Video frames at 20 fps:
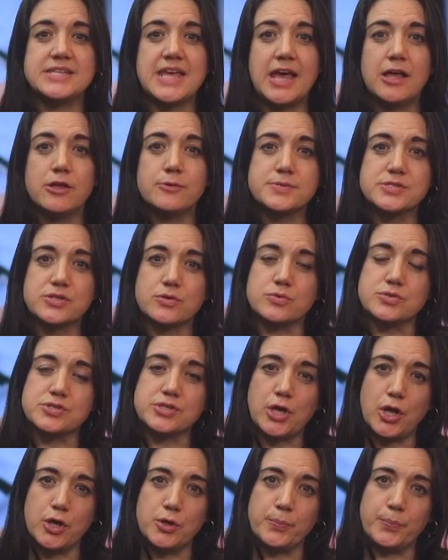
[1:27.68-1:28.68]
to help schools
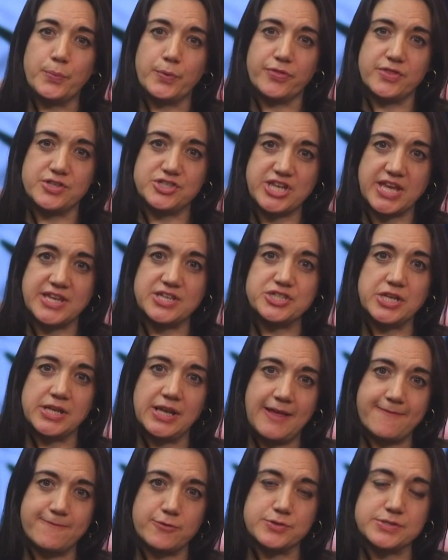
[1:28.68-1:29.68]
cope with the changing
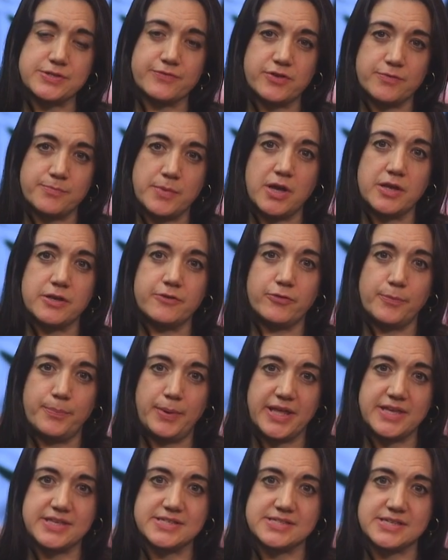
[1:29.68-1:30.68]
levels of demand for
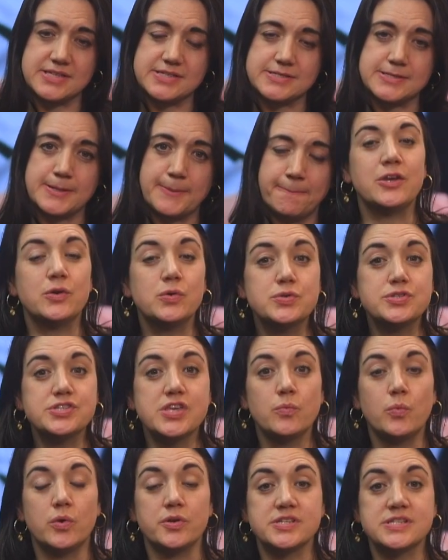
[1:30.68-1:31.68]
places. It
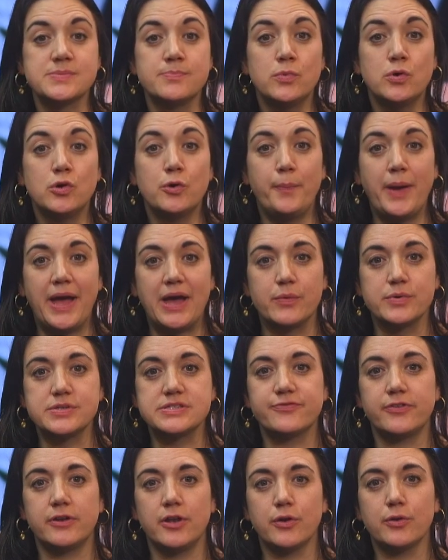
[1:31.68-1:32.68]
also wants more
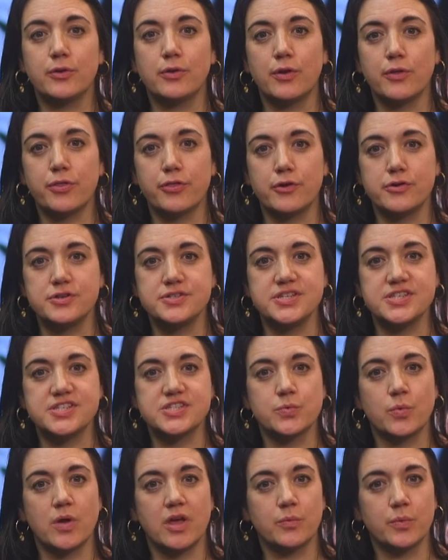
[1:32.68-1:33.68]
powers for local authorities
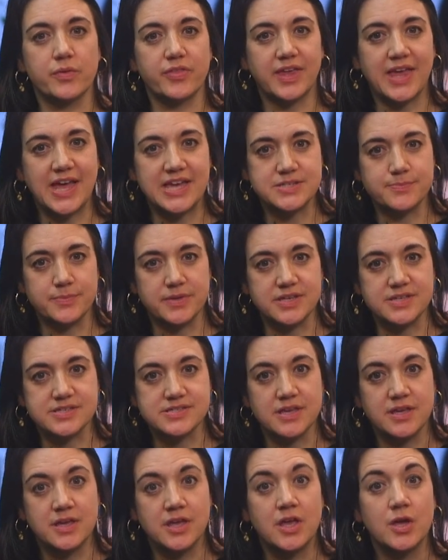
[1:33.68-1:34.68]
to work with
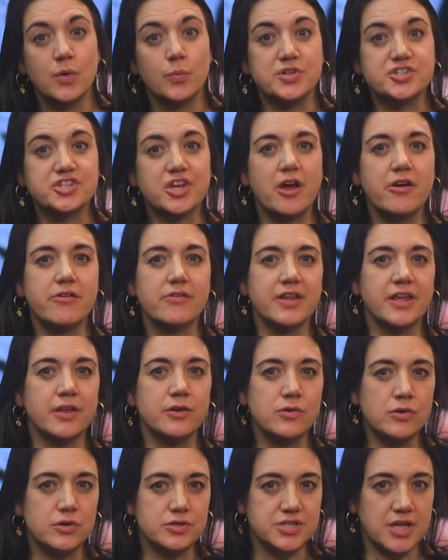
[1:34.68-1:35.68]
academies, which currently are
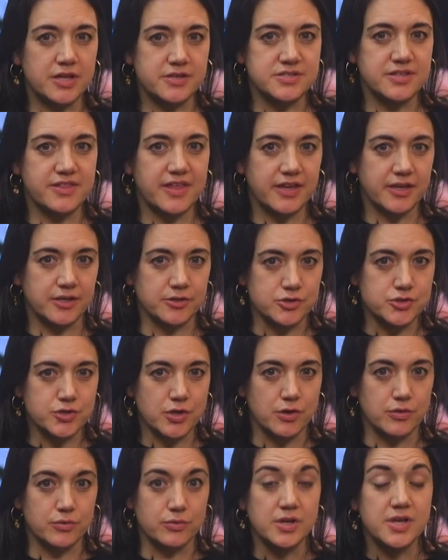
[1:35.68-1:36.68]
not under their
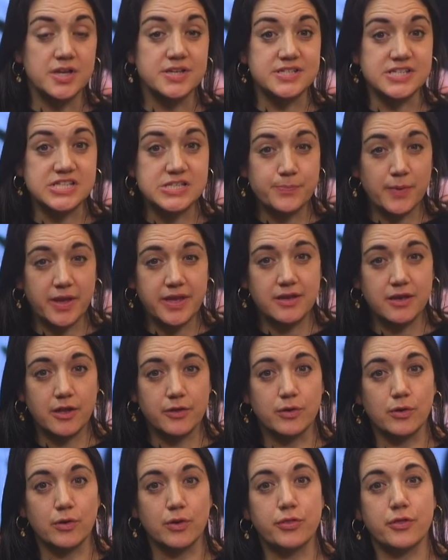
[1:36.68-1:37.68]
control, despite
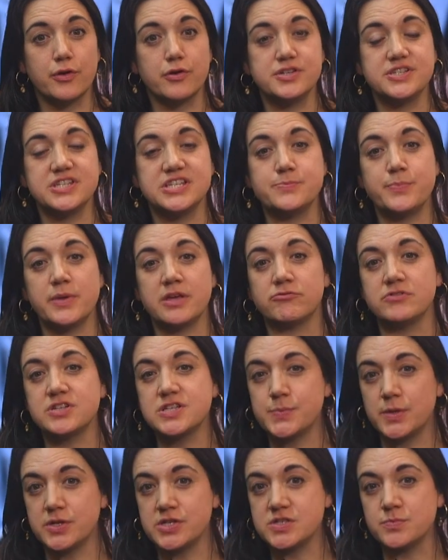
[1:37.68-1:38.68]
local authorities being
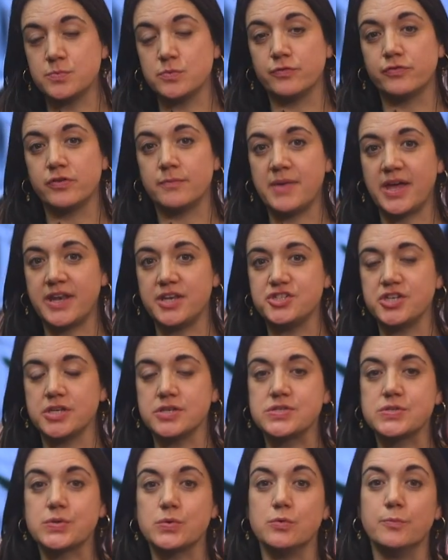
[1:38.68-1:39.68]
responsible for
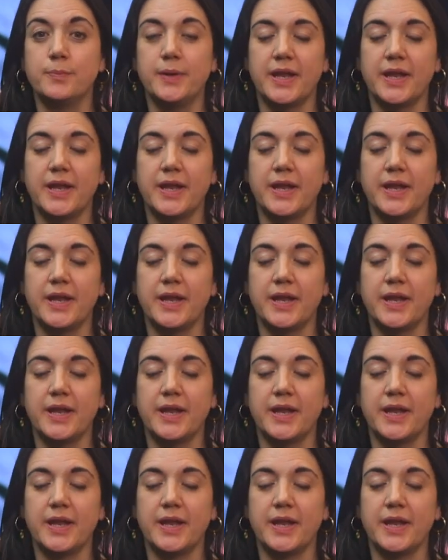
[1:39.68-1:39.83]
managing school